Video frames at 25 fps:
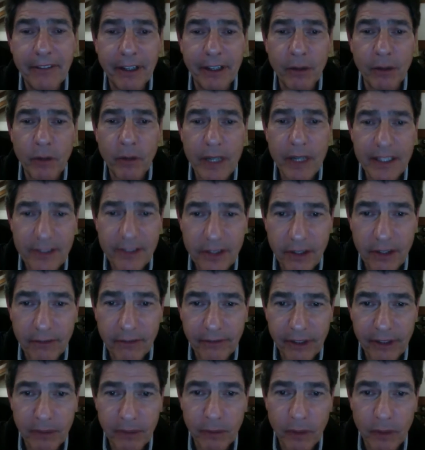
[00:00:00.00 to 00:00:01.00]
a
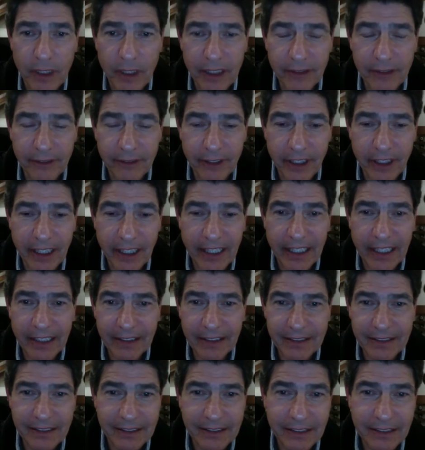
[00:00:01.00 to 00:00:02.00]
question from one of our
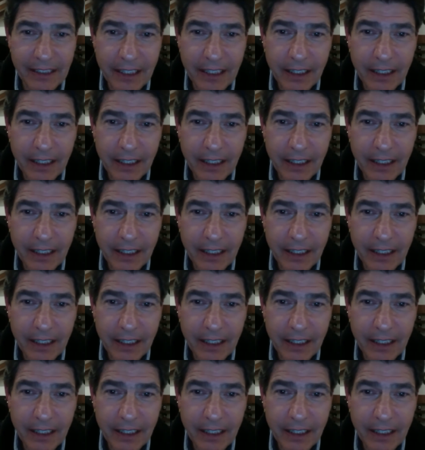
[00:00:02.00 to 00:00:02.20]
guests.